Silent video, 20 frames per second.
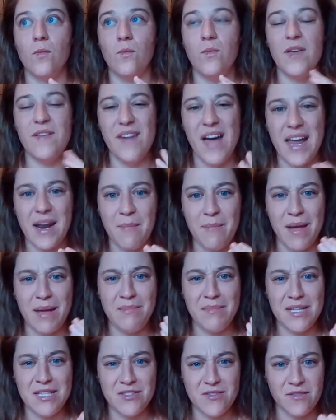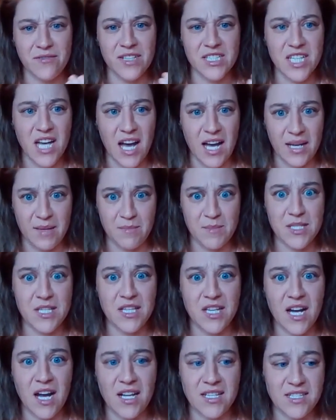we've had amendments over time to
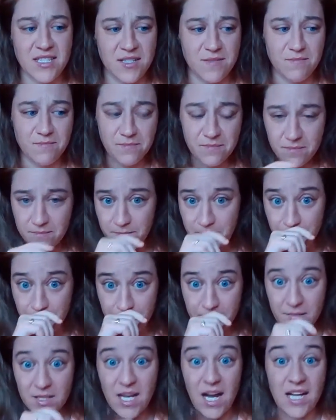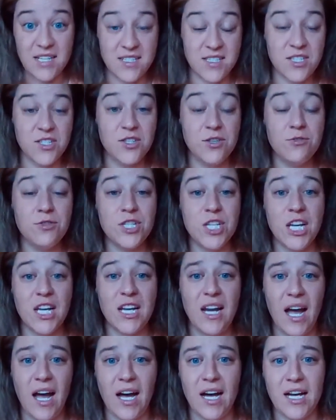the
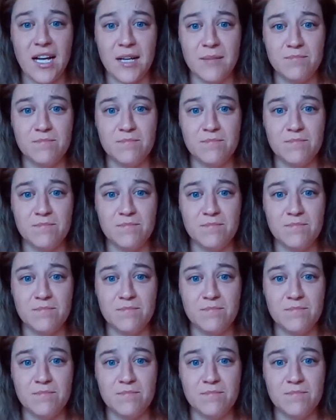Constitution,